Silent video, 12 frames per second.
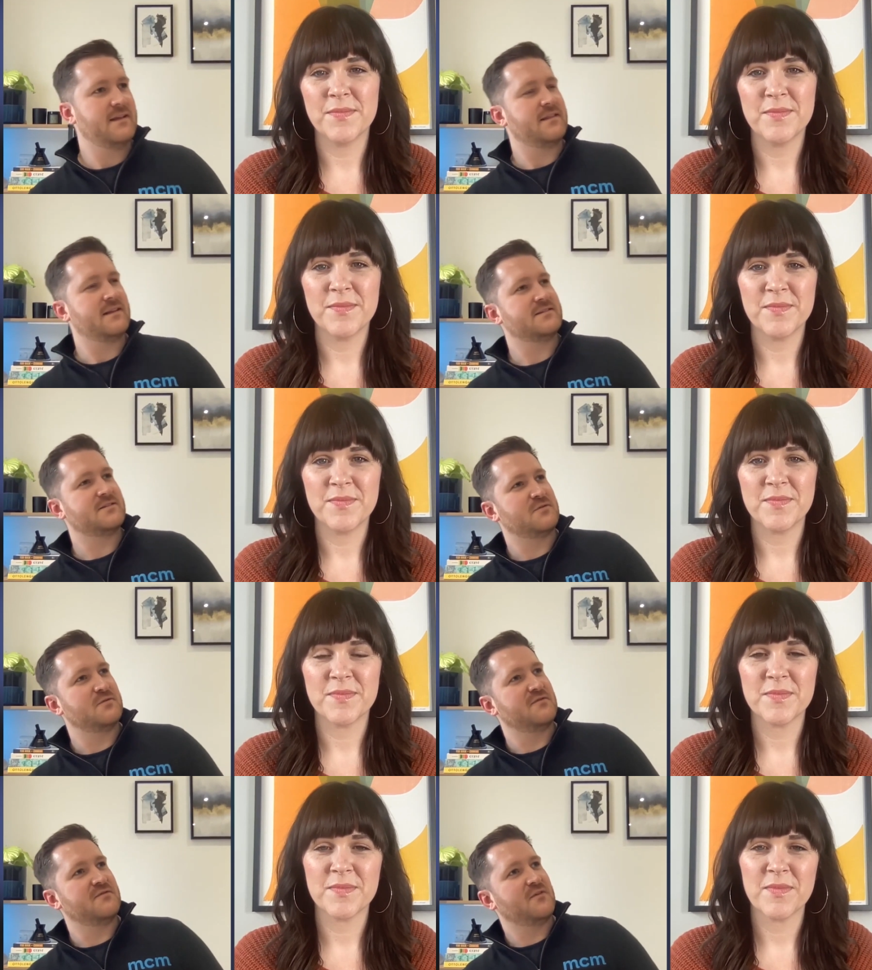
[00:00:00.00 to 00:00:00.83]
Speaker 1: Things
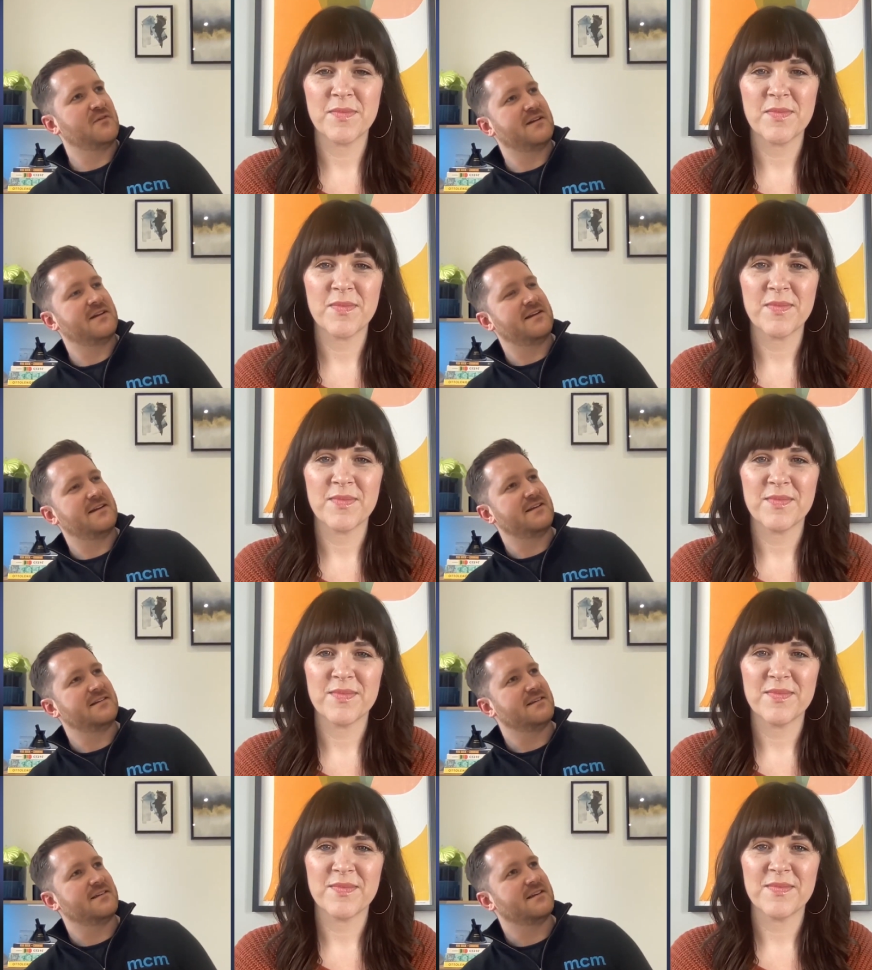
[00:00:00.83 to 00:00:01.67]
to avoid.
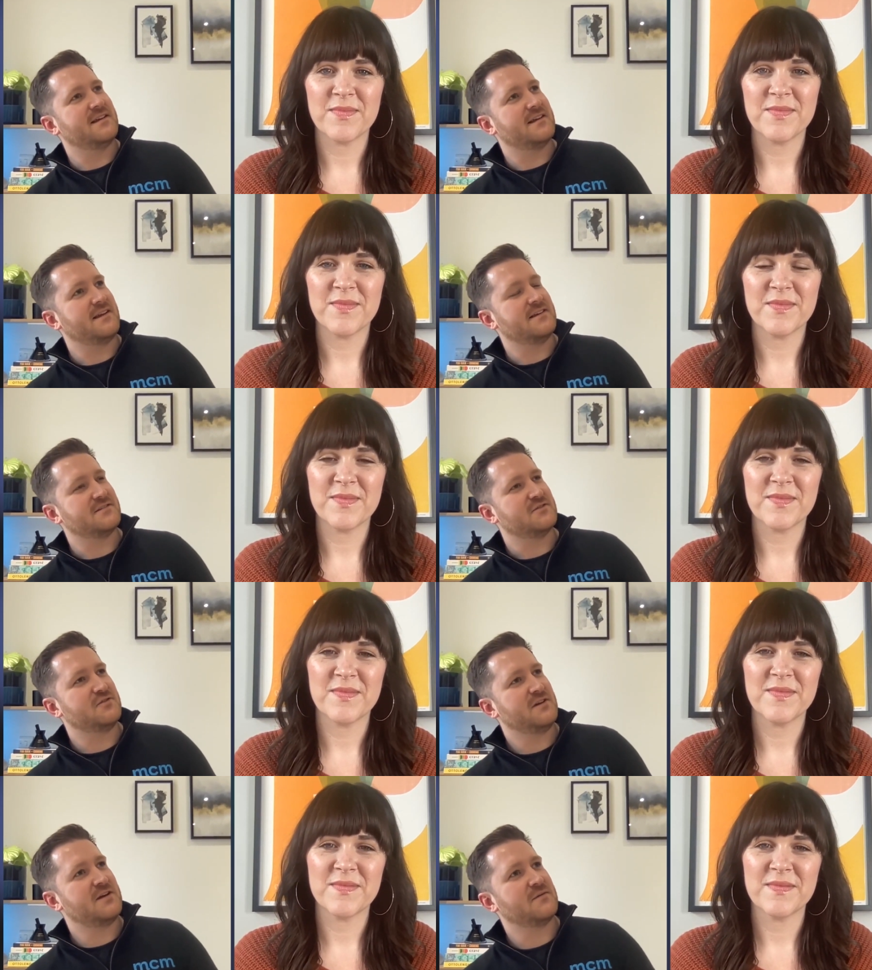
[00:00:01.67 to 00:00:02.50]
It's a, it's a
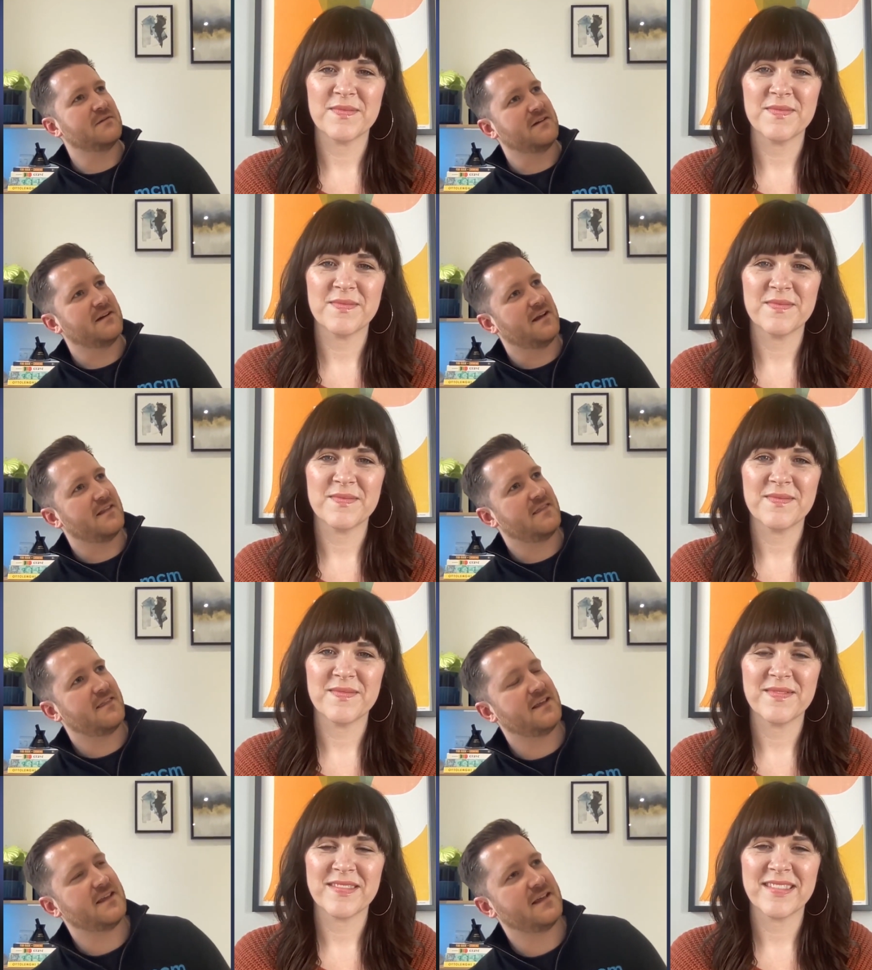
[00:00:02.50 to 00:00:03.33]
tricky one. I
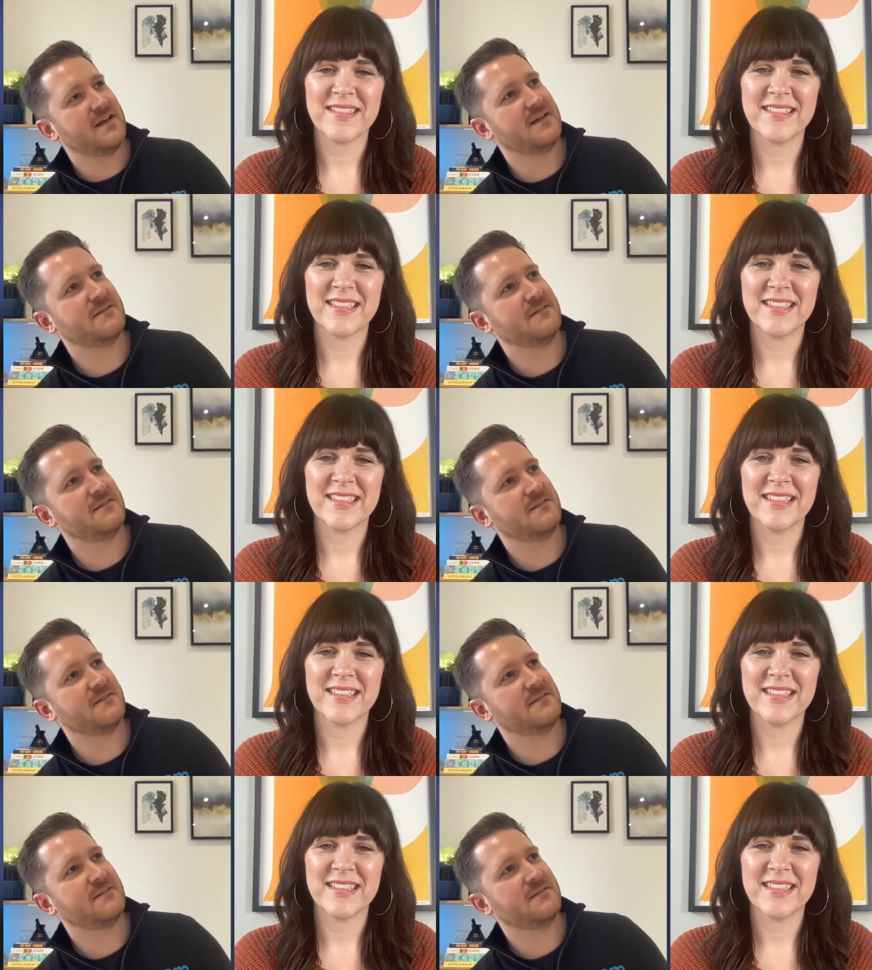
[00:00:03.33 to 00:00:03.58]
think